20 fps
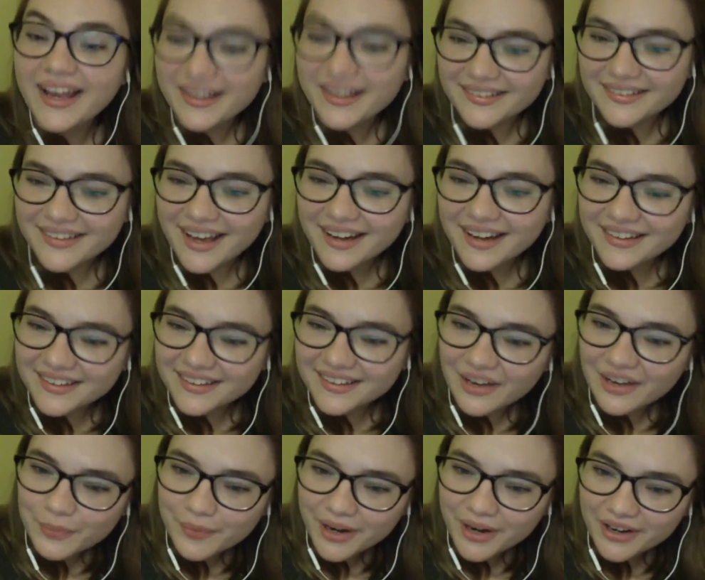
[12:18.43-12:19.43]
exactly.
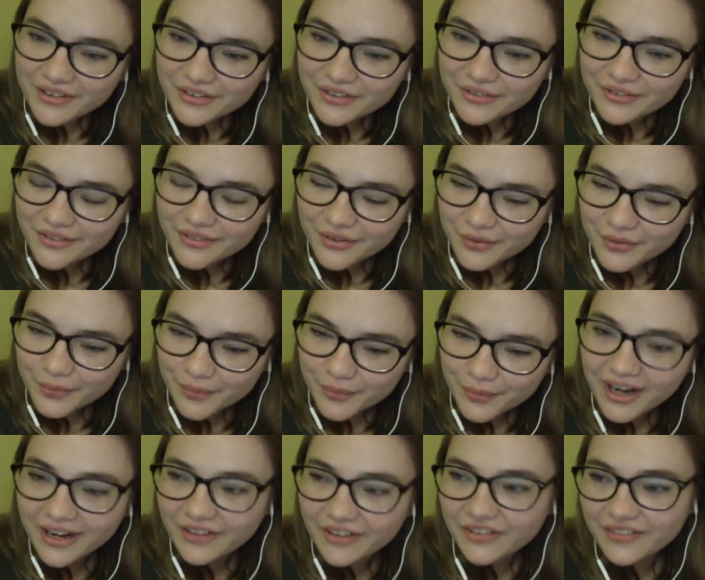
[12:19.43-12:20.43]
Yeah, it was March of
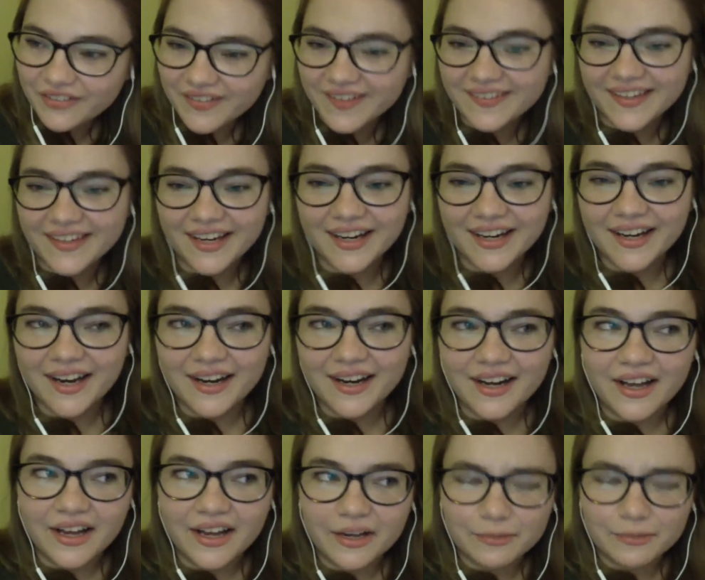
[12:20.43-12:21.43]
this year,
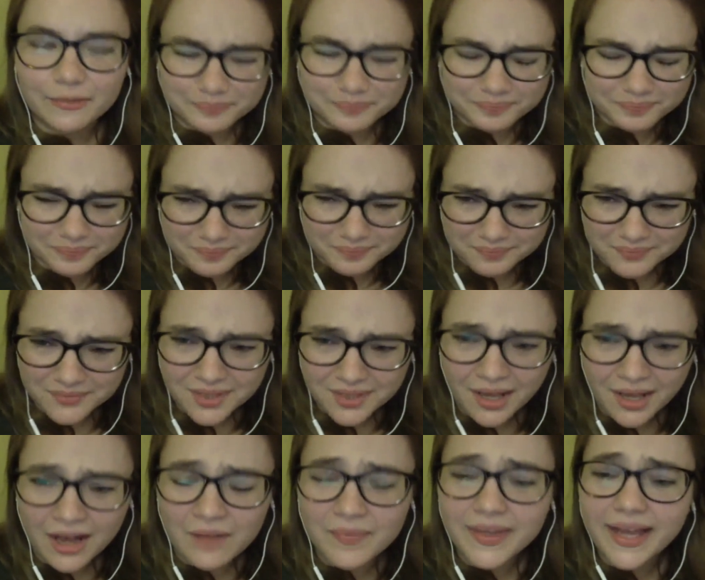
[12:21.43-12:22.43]
and I
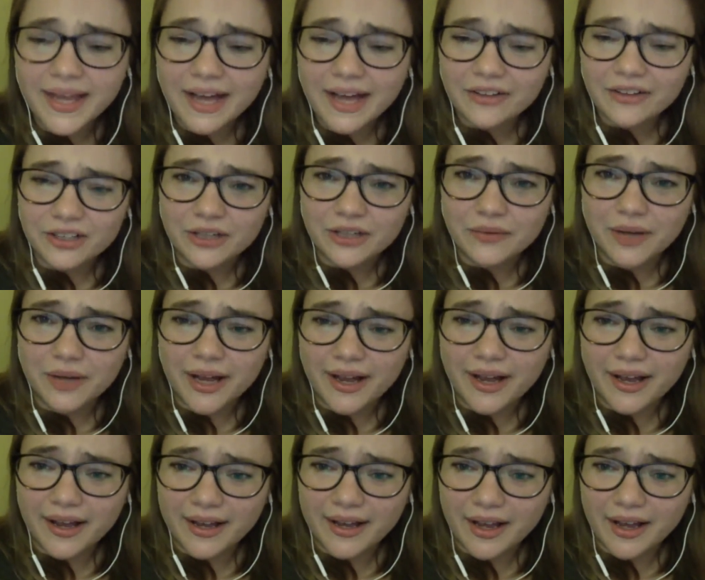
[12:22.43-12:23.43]

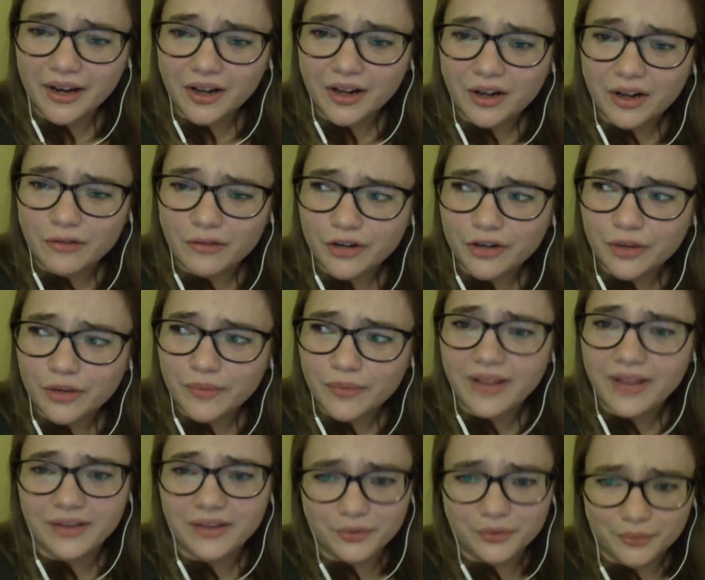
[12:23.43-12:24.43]
got a call from,
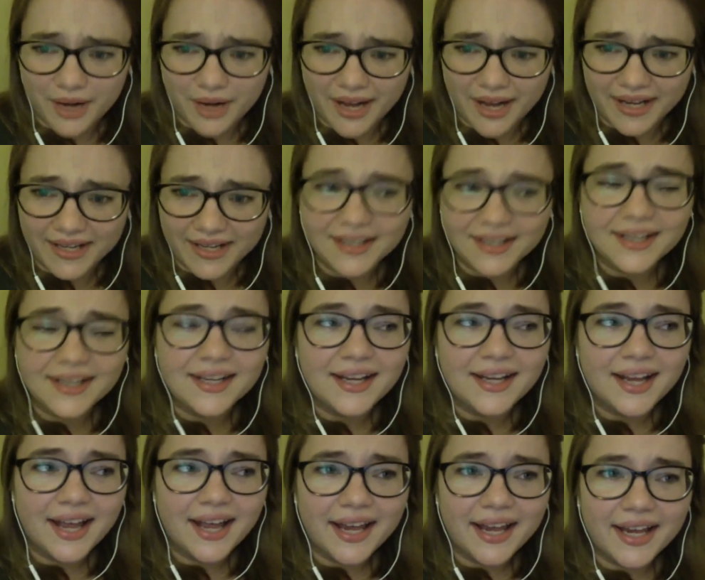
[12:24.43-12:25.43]
I think it was Ryan,
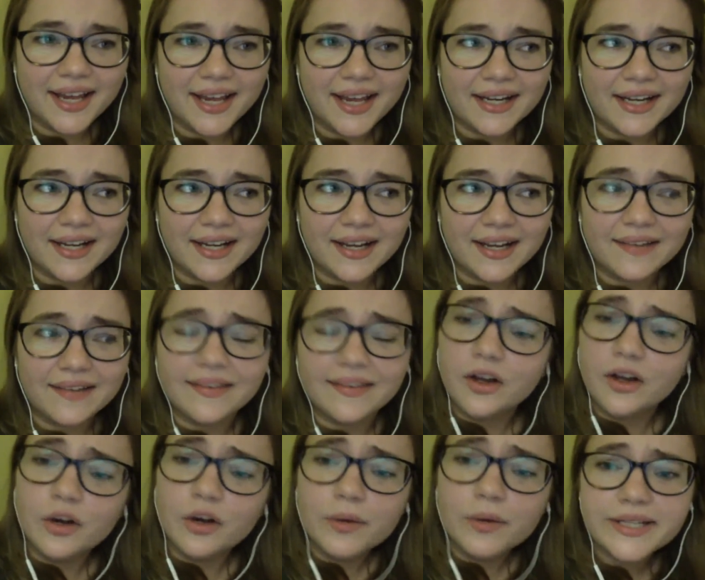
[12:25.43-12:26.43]
and he said,
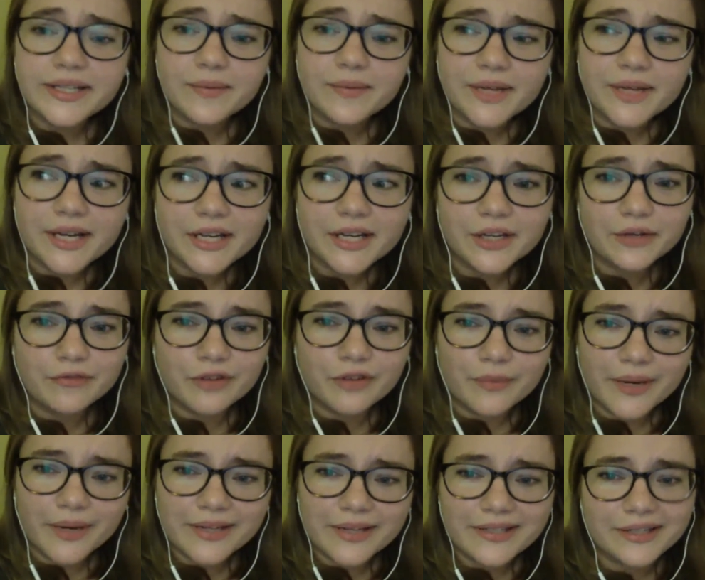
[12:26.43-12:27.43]
oh, we're just updating your
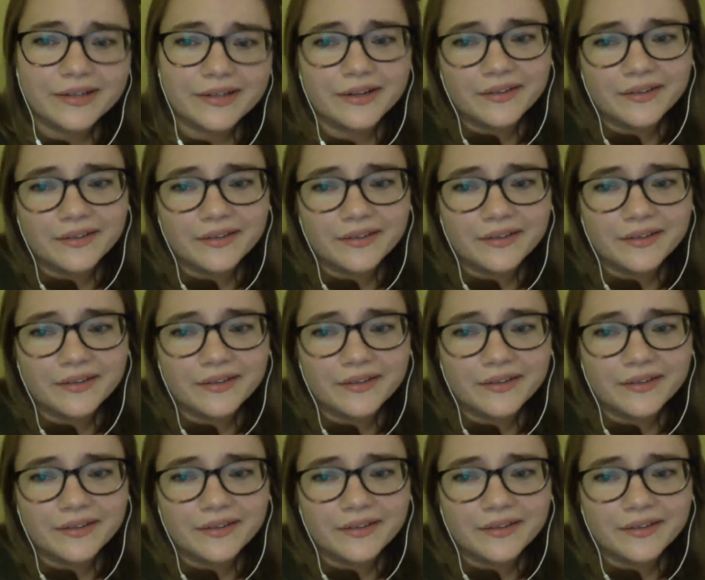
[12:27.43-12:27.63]
information.